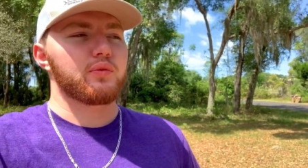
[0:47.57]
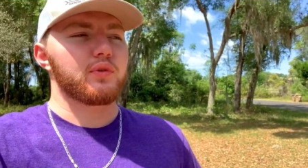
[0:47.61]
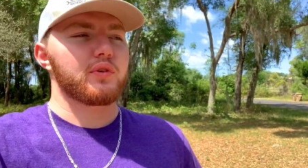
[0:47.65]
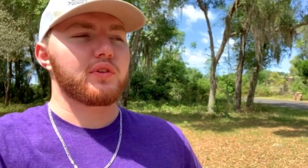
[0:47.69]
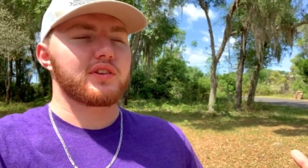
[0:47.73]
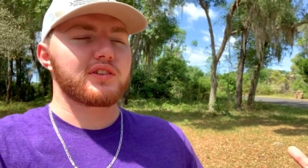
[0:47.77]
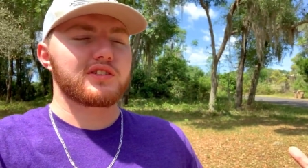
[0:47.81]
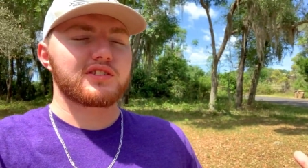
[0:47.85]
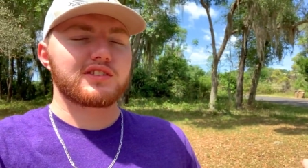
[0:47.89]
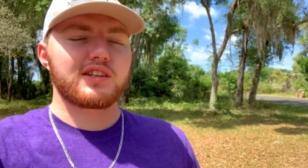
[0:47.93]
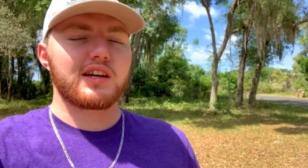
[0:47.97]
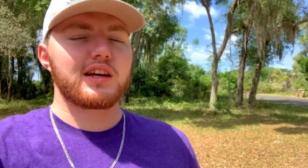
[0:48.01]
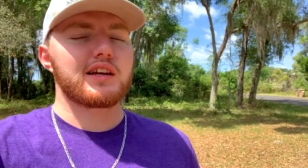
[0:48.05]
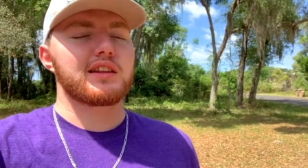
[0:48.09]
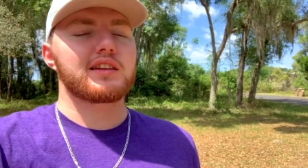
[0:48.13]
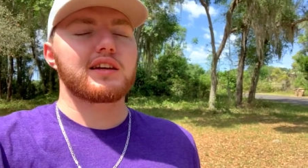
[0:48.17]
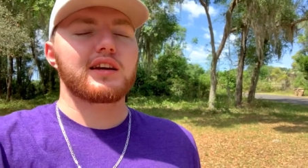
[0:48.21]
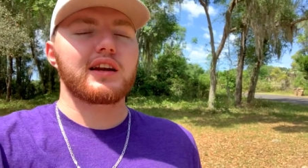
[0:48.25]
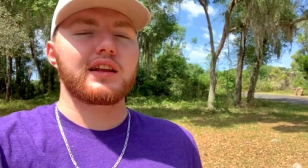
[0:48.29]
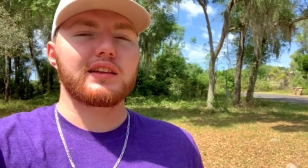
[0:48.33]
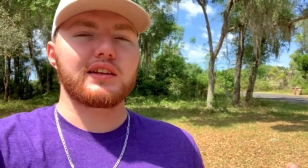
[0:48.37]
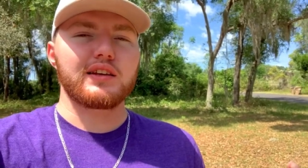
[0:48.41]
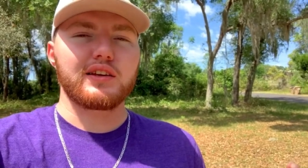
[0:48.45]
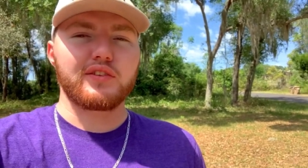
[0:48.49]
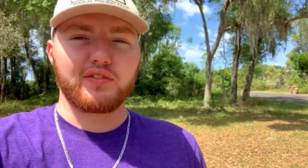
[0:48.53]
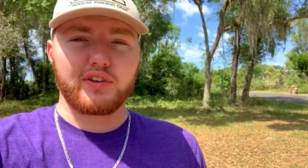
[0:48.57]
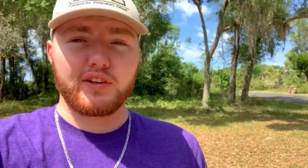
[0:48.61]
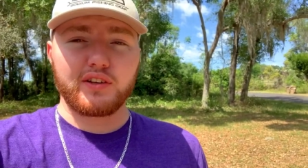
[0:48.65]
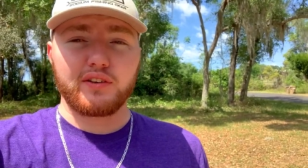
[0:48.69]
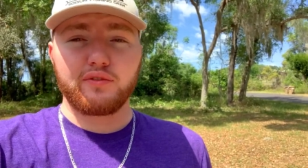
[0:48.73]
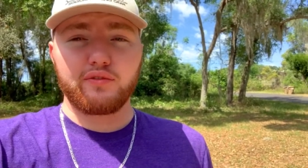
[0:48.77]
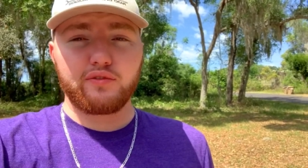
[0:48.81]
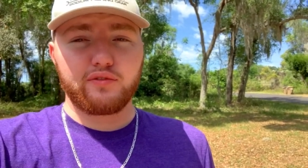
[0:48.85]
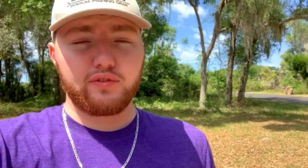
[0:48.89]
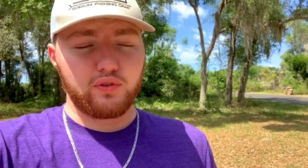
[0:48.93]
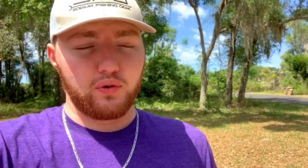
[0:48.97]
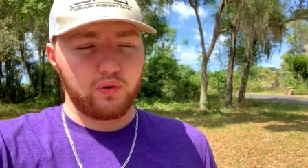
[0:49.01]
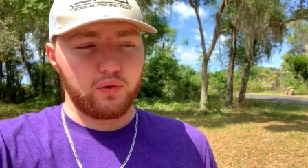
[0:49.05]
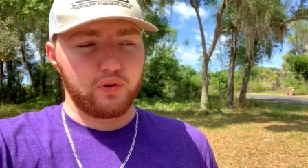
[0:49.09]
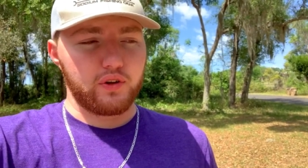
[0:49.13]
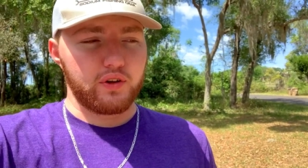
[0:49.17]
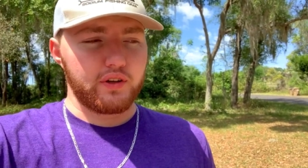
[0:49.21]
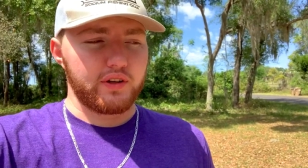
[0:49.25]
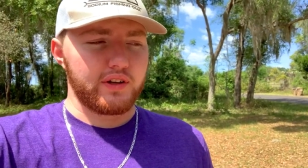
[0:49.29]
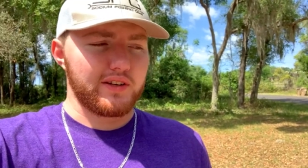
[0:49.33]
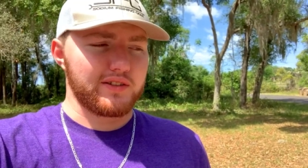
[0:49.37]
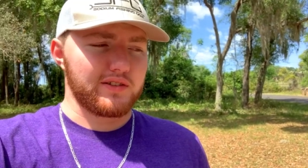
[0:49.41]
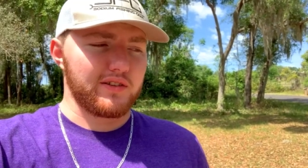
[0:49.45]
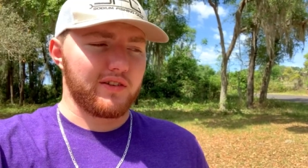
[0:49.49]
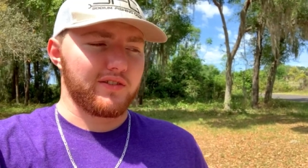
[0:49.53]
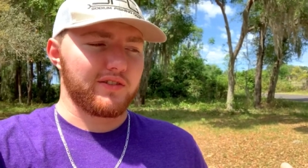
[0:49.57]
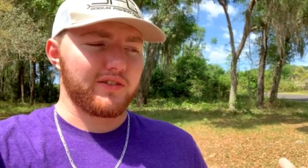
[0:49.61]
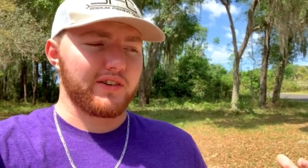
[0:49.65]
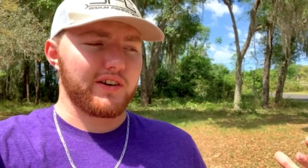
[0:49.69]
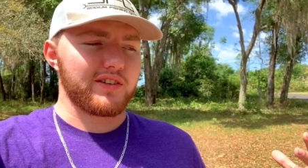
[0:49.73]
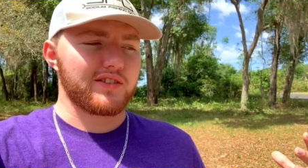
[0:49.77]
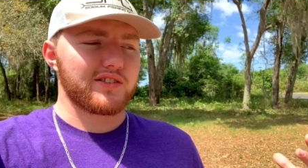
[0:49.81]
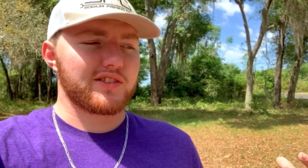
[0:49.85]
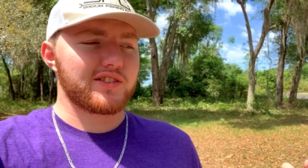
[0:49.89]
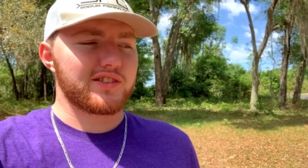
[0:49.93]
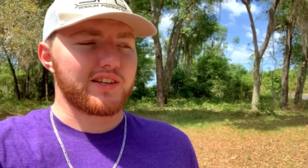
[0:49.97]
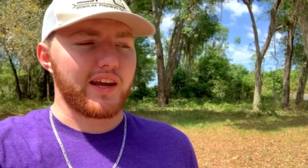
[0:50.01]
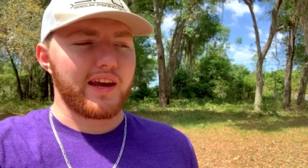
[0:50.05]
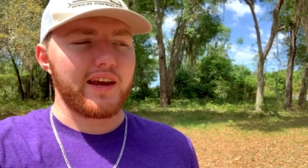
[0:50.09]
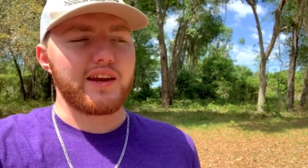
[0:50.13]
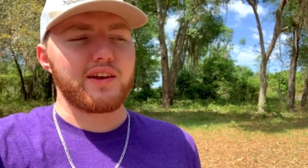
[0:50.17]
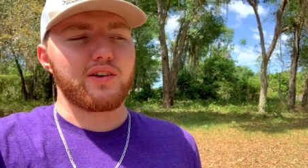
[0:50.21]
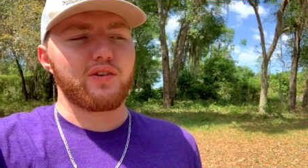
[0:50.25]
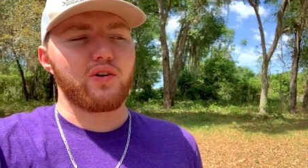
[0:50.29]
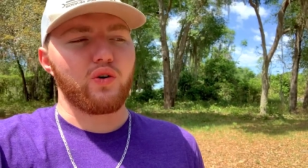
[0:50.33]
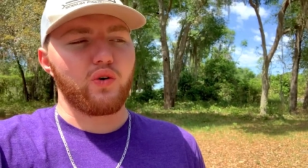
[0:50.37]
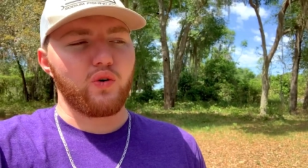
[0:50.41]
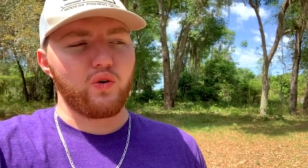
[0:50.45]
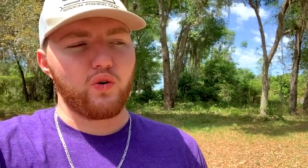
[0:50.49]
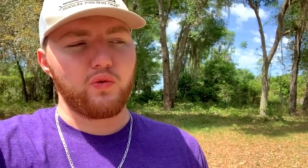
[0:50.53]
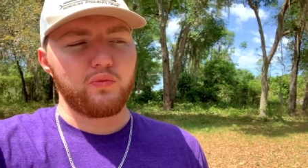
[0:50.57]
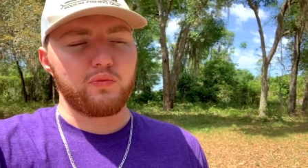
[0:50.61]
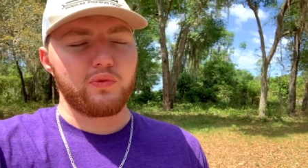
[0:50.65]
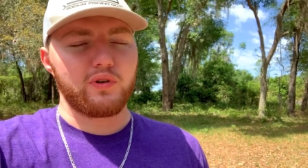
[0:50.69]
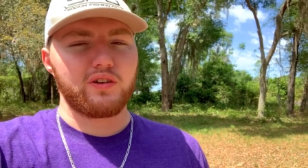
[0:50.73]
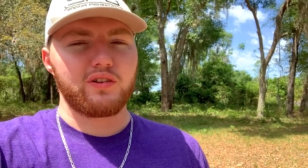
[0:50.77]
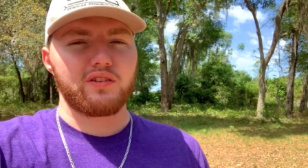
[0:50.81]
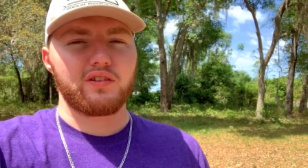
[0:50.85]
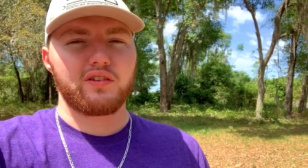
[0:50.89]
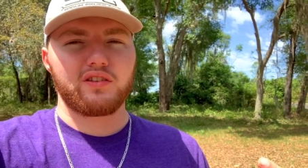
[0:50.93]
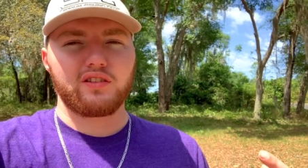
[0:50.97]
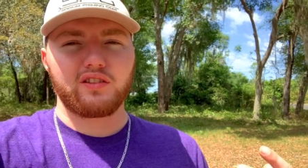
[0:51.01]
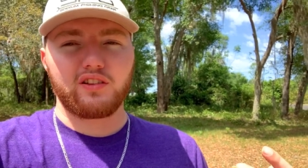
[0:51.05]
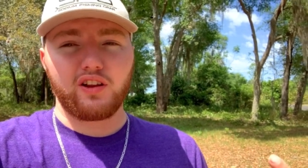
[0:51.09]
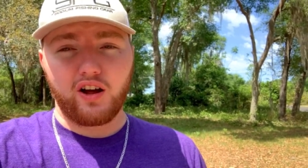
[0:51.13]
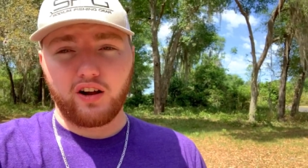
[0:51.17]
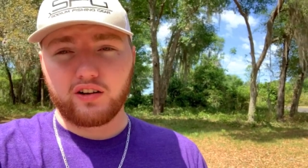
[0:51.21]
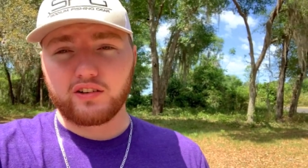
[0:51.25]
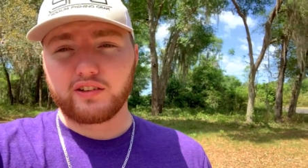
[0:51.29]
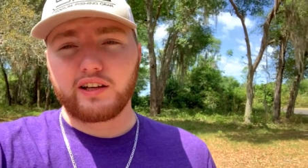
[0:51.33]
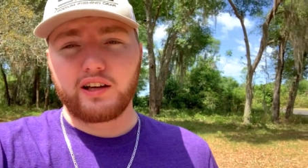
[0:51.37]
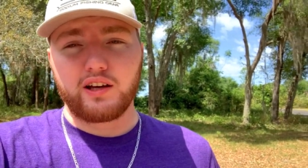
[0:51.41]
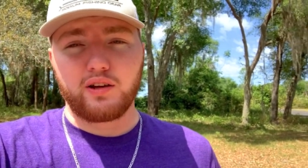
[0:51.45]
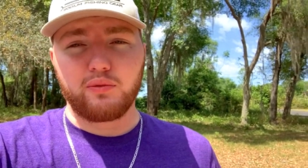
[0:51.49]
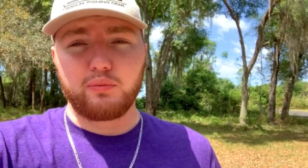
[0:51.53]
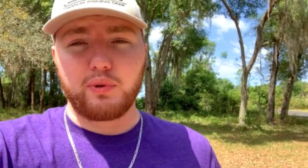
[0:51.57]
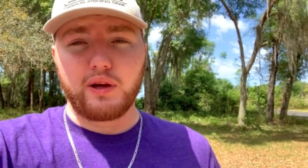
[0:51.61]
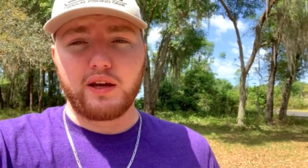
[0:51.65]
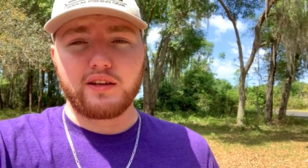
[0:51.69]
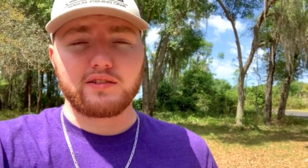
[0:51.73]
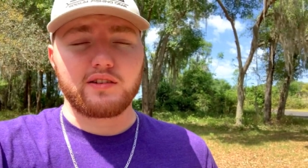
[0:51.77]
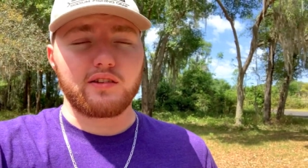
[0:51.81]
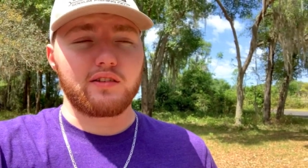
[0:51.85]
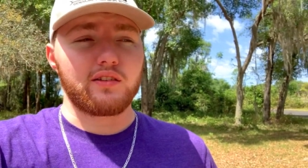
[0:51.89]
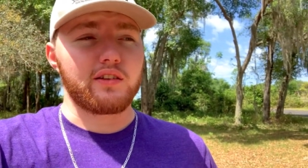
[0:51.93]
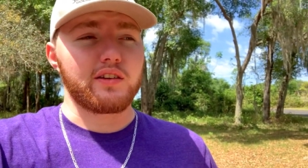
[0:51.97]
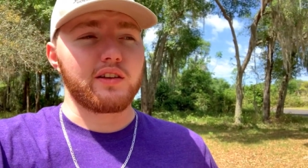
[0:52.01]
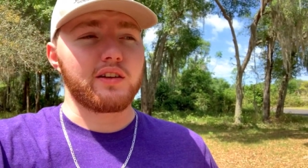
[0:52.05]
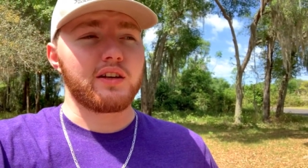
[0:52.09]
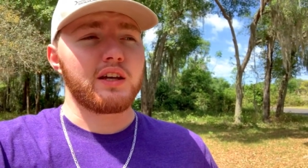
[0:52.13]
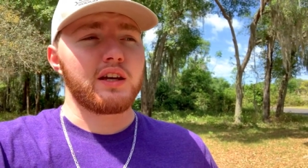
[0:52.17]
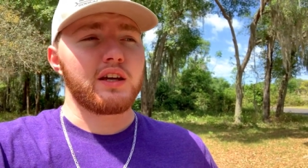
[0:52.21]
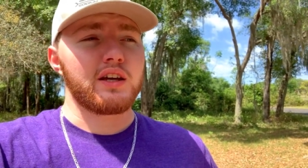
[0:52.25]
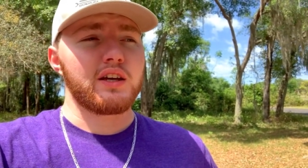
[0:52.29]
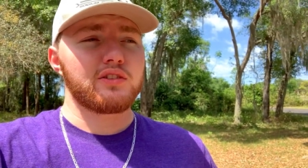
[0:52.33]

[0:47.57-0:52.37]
Well, the state that I live in, Florida, is under a stay-at-home lockdown, basically.